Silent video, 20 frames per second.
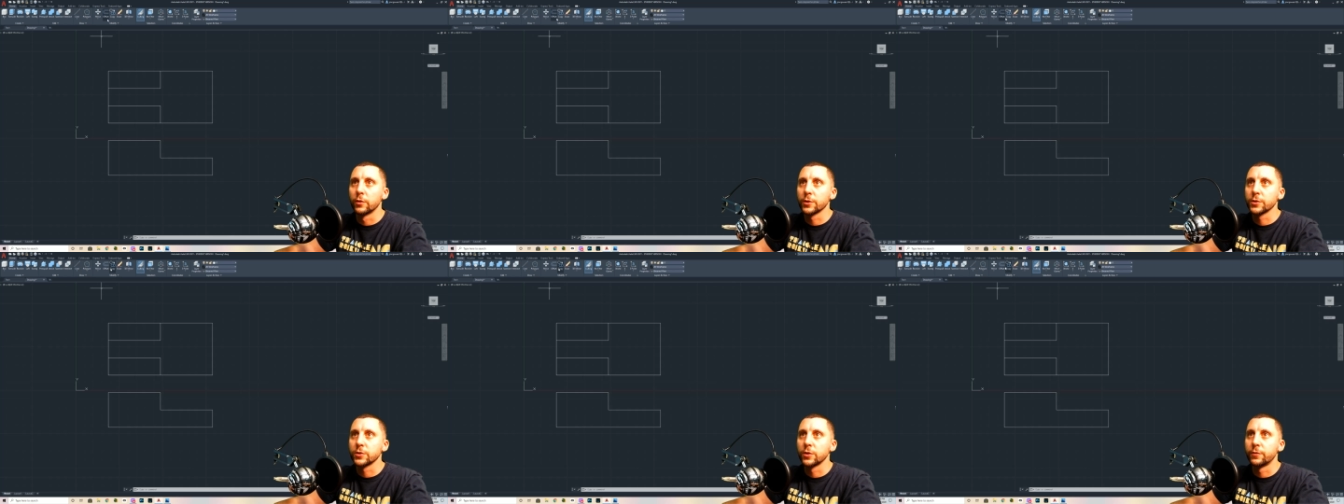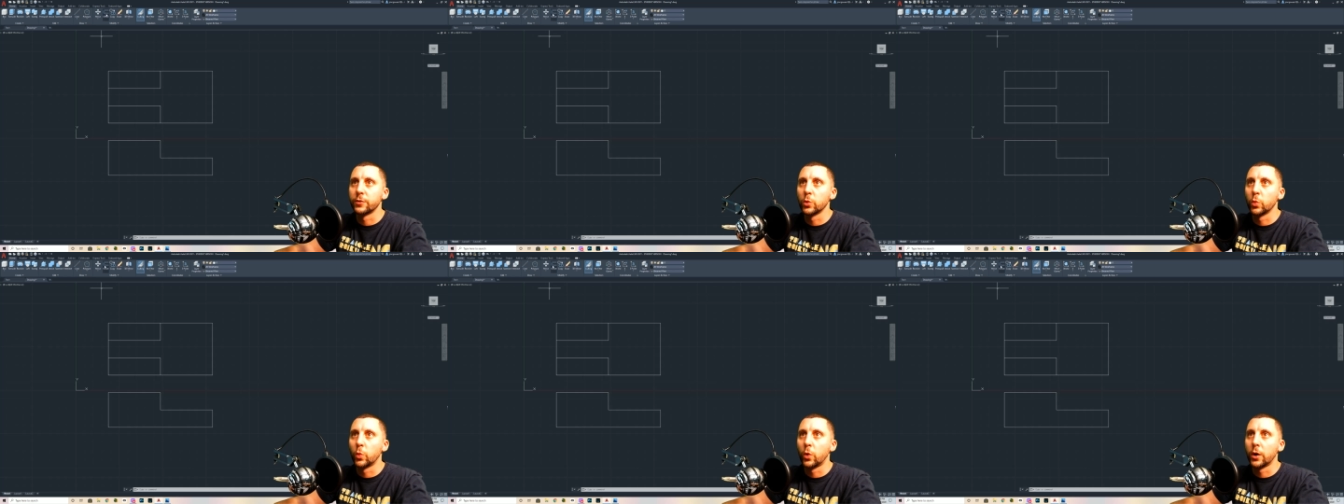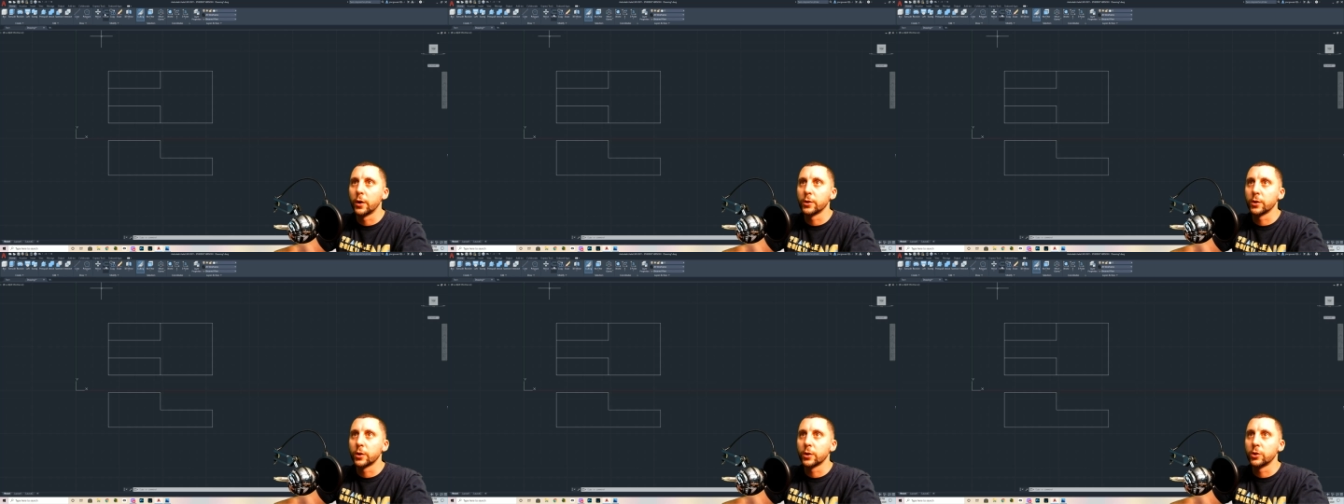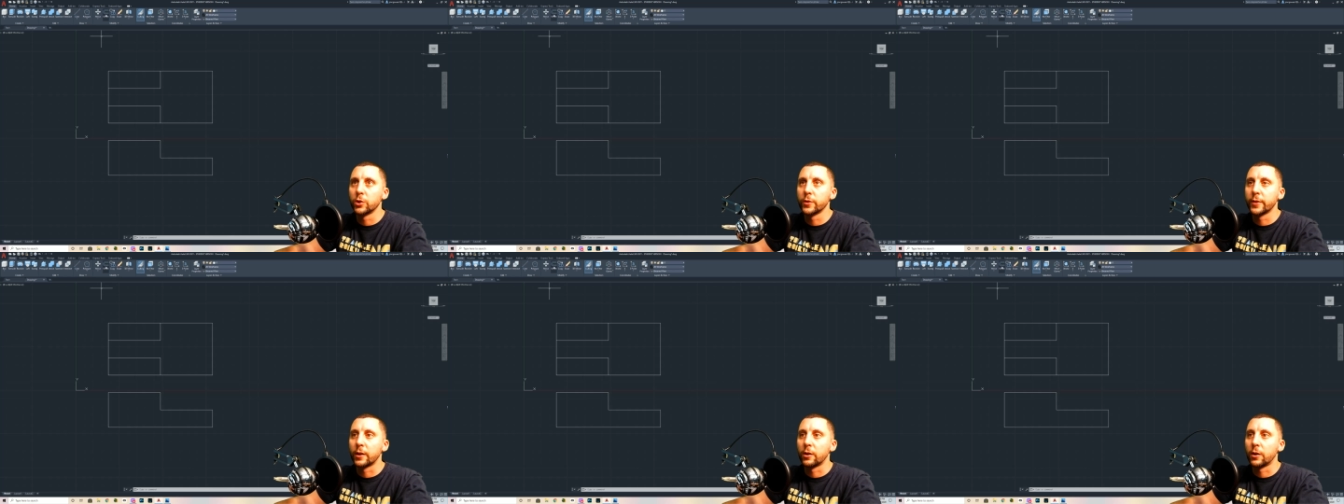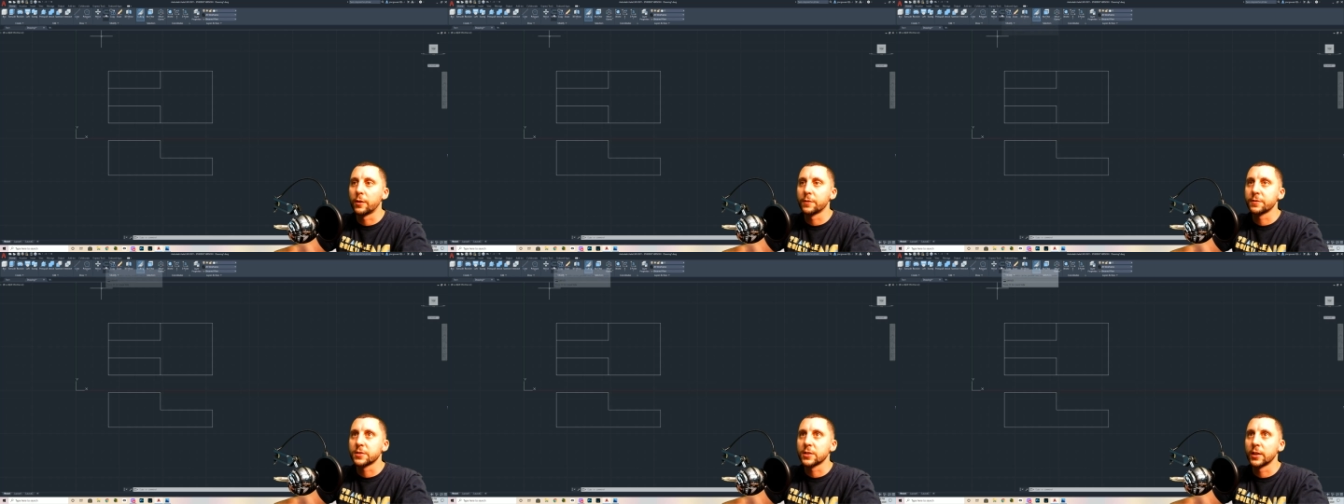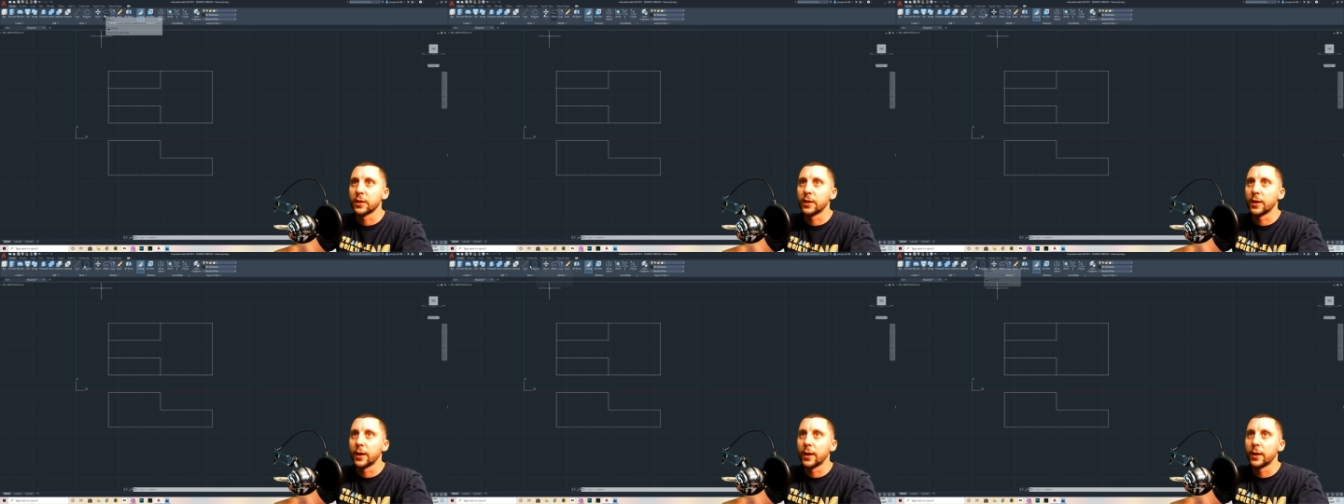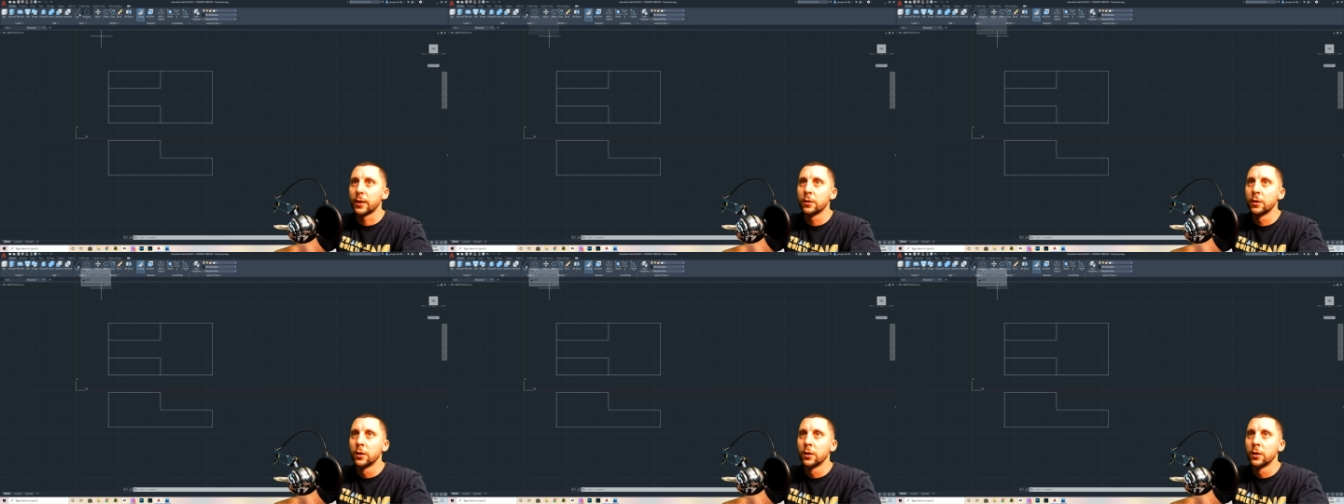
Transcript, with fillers: So if you want, you can do that offset again,